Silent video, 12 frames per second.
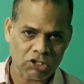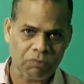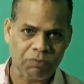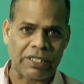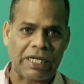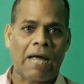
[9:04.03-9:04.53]

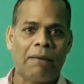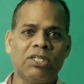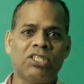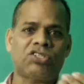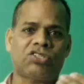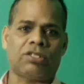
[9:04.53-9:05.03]
of
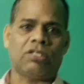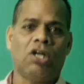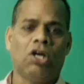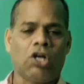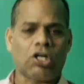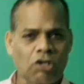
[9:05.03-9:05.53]

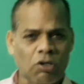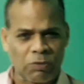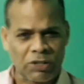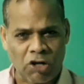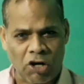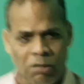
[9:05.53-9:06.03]
damage, lot of
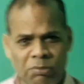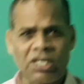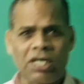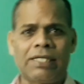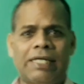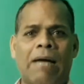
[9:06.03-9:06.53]

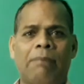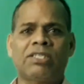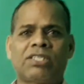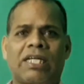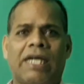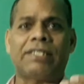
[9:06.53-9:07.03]
economical
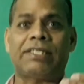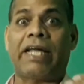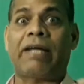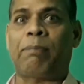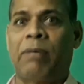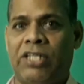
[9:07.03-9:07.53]
damage can
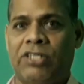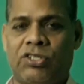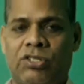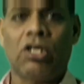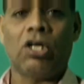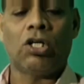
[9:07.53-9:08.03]
take
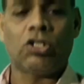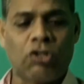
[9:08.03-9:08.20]
place.